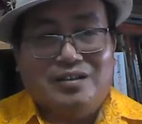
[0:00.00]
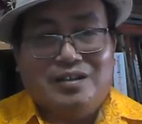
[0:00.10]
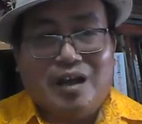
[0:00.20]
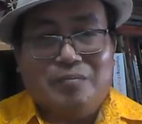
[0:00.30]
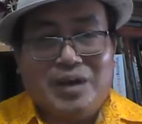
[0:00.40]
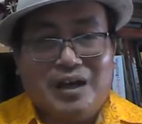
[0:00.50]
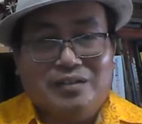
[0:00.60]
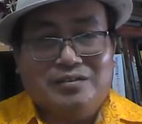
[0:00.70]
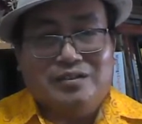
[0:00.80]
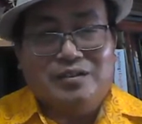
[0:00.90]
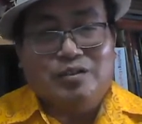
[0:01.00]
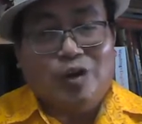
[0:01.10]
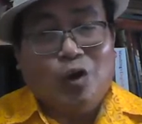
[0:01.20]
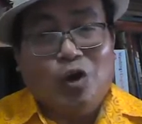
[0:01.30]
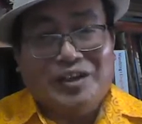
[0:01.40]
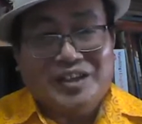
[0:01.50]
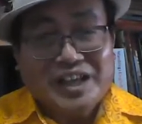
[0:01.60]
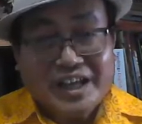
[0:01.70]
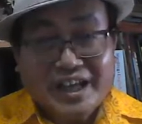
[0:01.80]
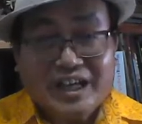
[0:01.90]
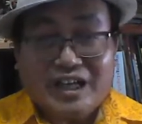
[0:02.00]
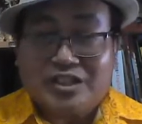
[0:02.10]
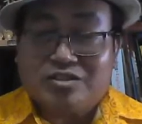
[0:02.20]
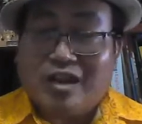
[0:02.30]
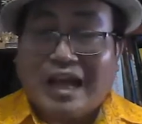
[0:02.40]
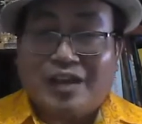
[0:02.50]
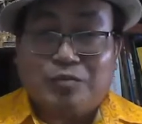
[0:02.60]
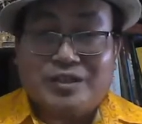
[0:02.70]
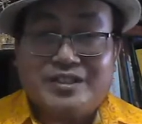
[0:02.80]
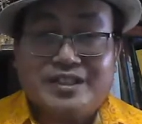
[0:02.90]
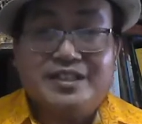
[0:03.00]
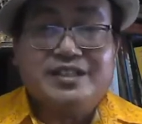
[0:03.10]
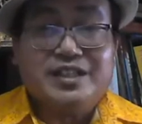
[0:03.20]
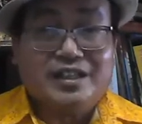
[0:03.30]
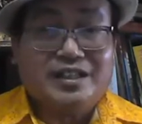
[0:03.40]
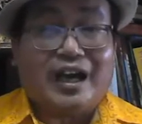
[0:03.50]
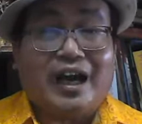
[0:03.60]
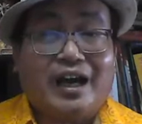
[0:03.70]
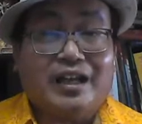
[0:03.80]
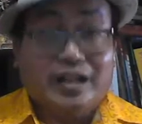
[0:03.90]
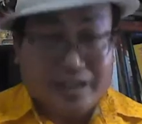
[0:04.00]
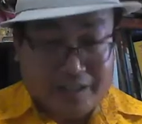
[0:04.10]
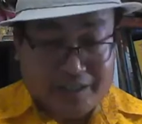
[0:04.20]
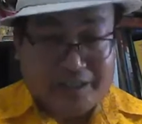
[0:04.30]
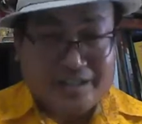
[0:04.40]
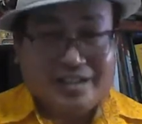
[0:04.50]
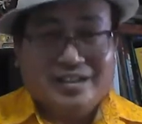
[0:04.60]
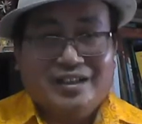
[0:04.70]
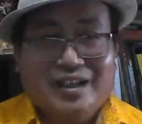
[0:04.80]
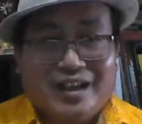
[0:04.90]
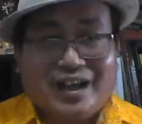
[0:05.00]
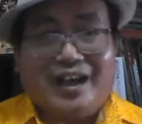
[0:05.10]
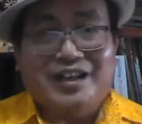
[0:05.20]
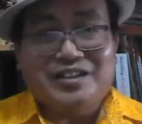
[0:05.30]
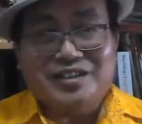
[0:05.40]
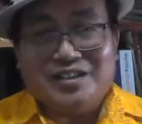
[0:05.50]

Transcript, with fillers: about or uh, on English language teaching and learning. And